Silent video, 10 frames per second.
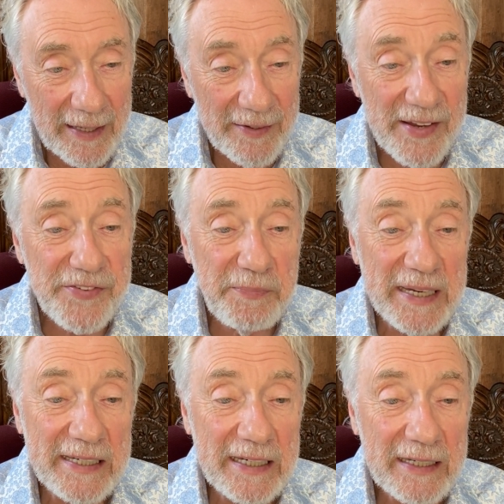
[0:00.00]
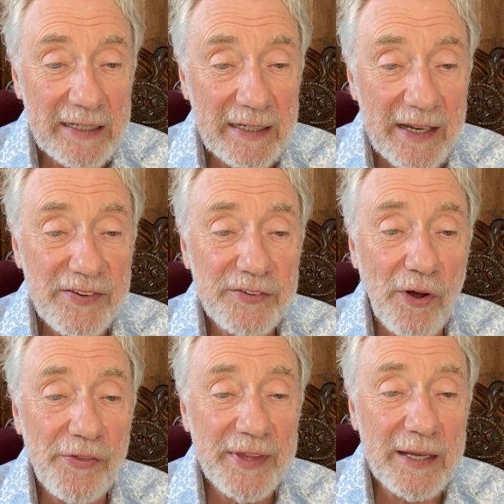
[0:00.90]
This meaning is
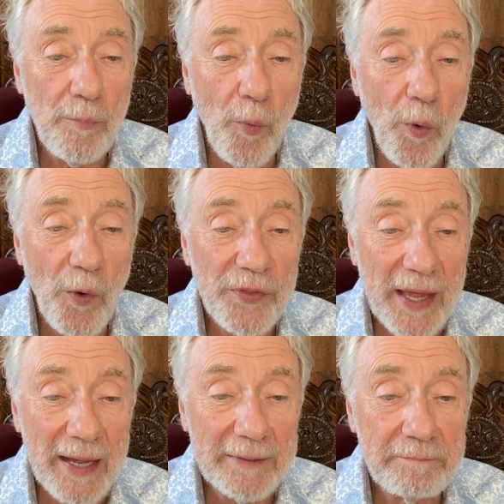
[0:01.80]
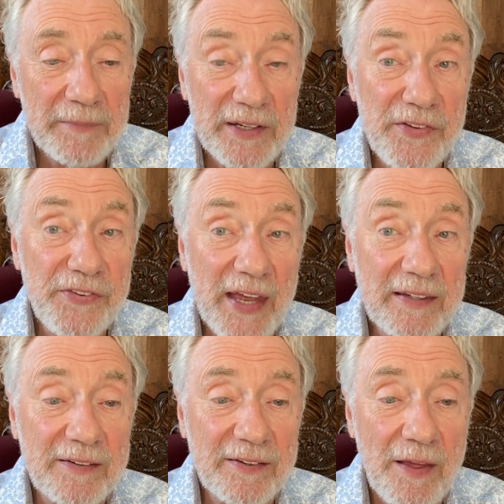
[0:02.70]
nothing more than, in
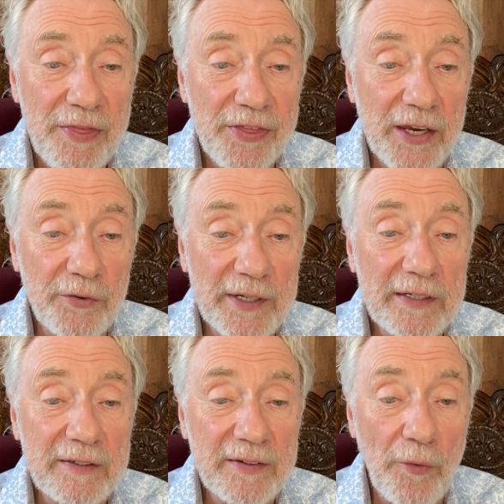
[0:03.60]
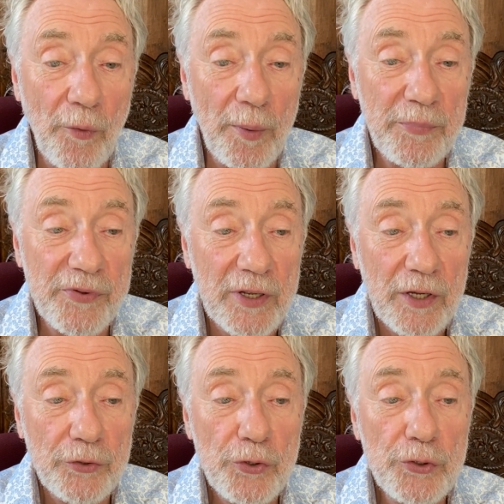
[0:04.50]
set theory terms,
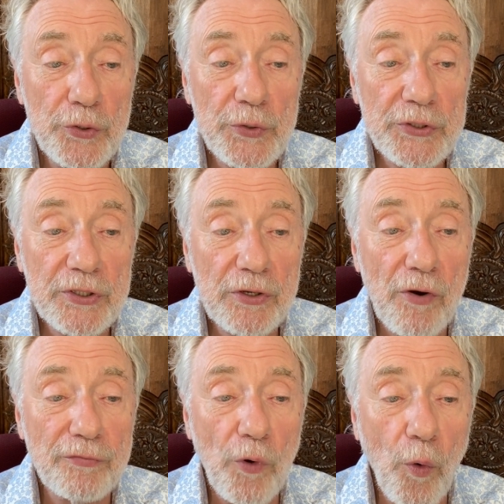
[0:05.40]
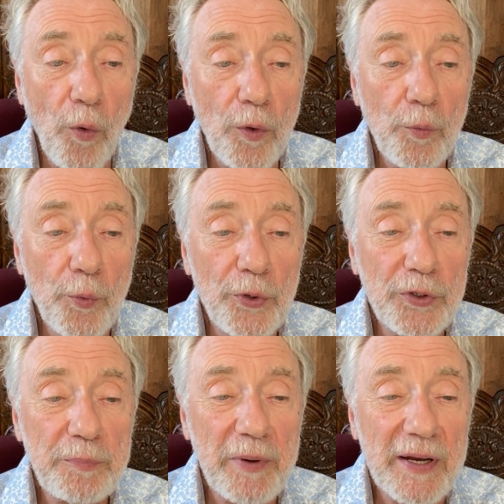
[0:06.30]
the union of all
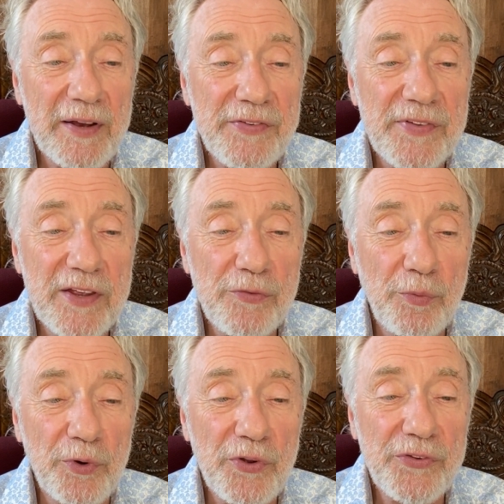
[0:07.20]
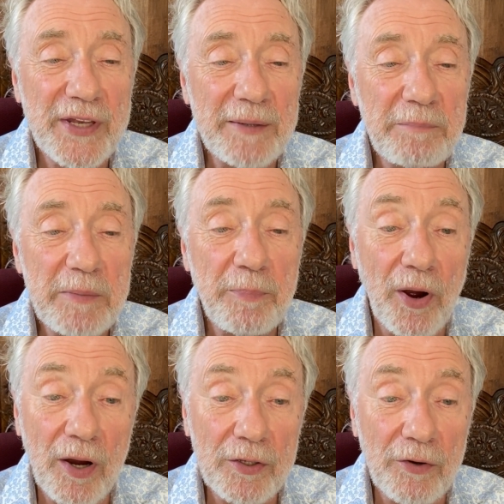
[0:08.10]
word pairs these words can be
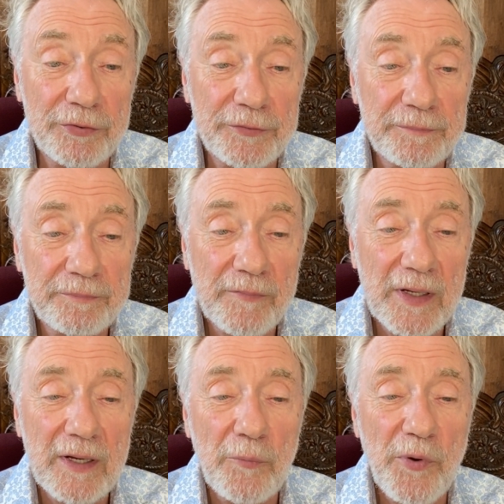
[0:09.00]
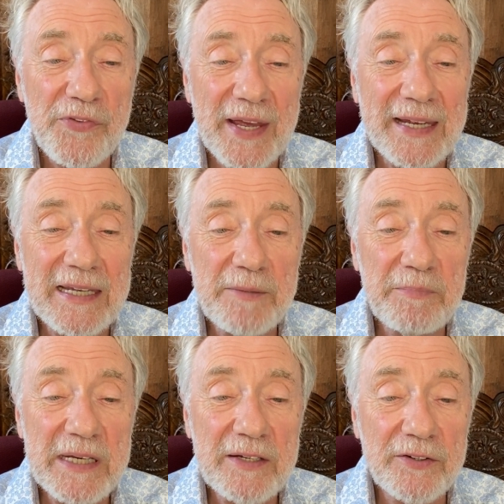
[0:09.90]
part of, with their
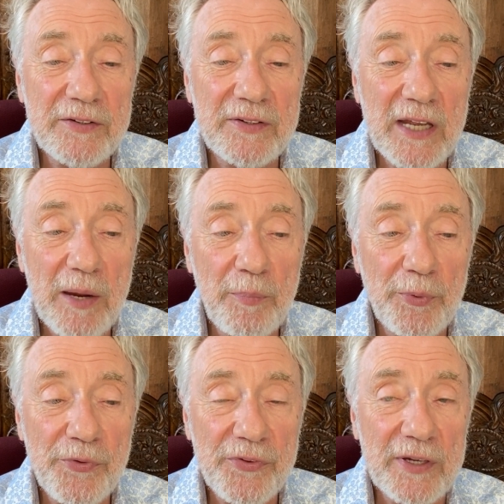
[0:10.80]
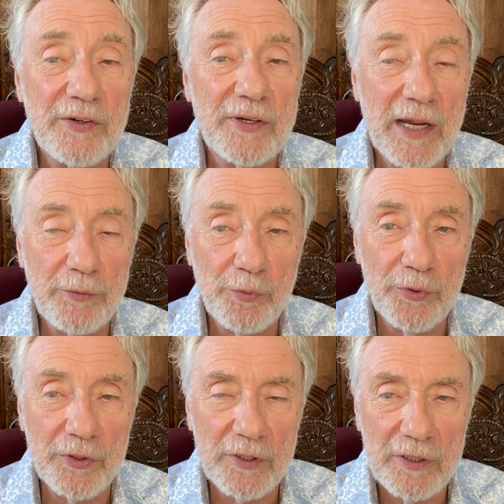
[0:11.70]
immediate neighbors in the
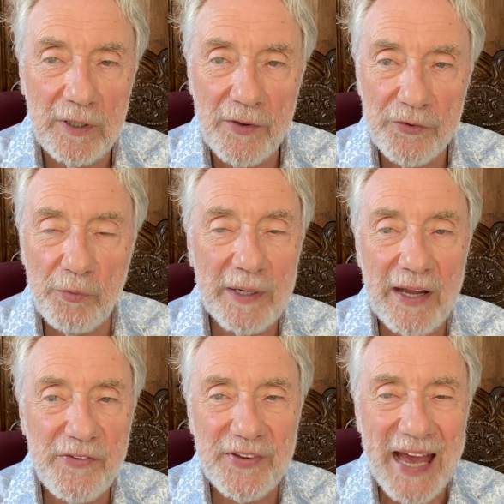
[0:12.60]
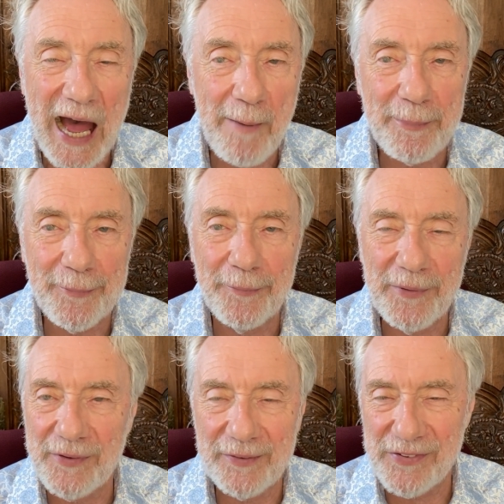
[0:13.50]
network. So when I say apple,
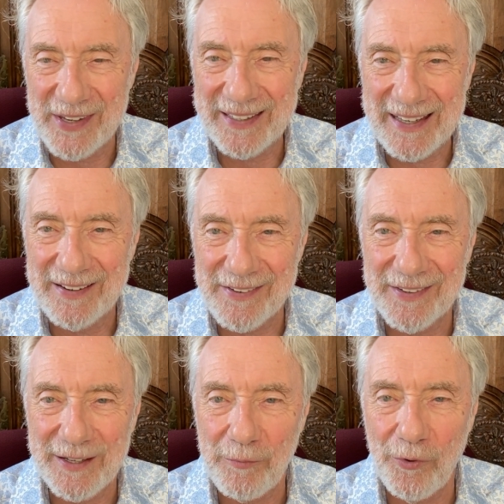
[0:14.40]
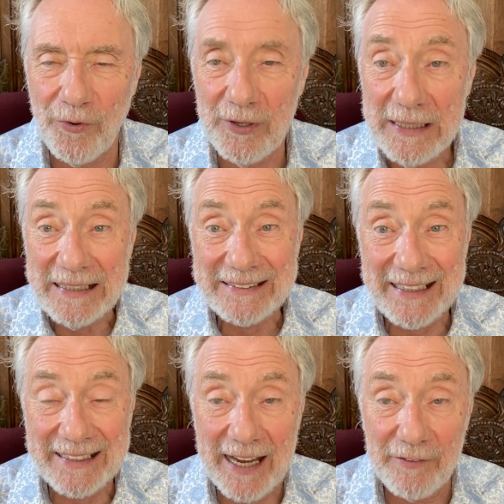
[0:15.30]
without saying anything more,
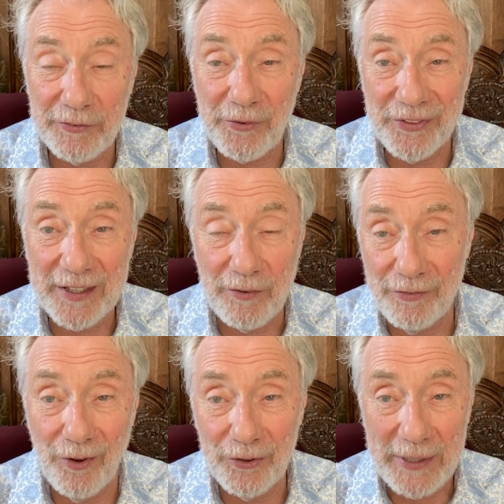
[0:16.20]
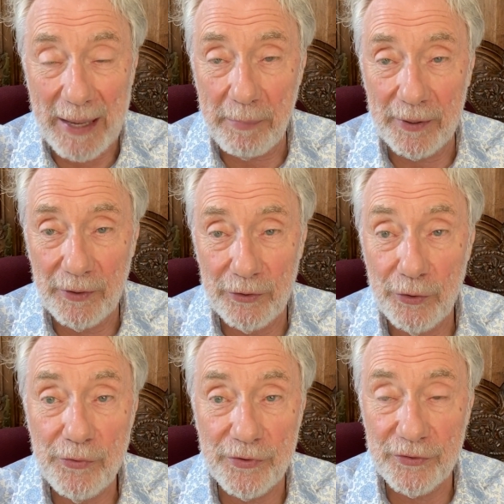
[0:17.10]
then I have to think of all the
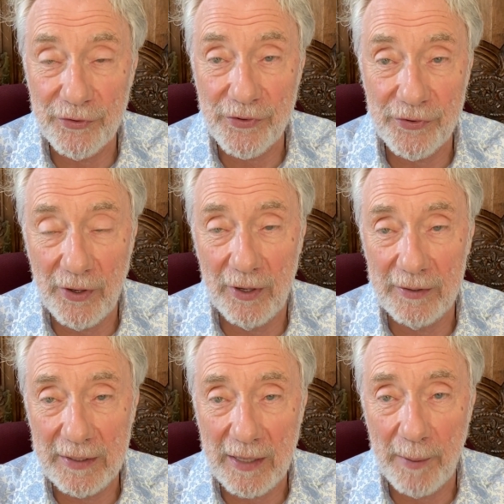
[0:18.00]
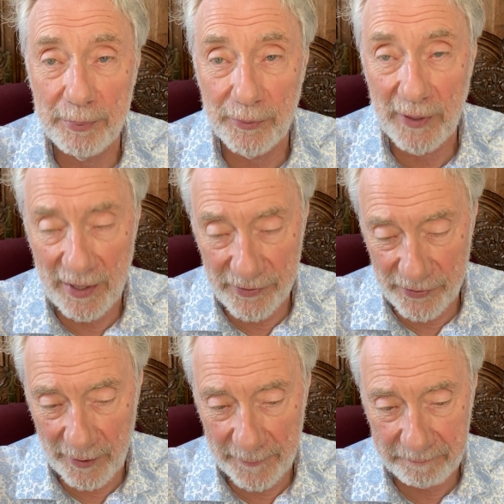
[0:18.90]
usages that apple has
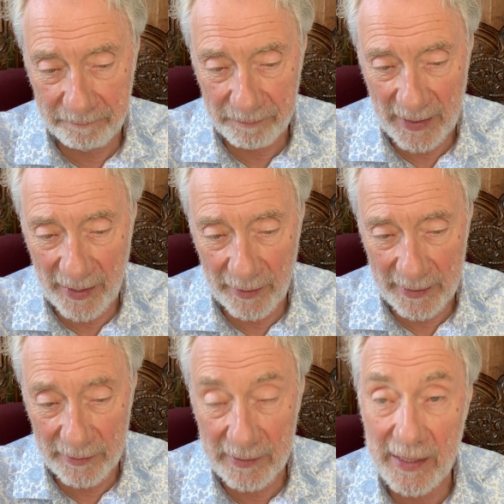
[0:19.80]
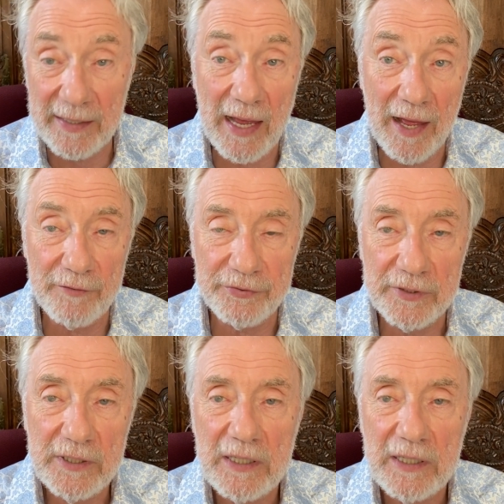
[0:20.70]
can have.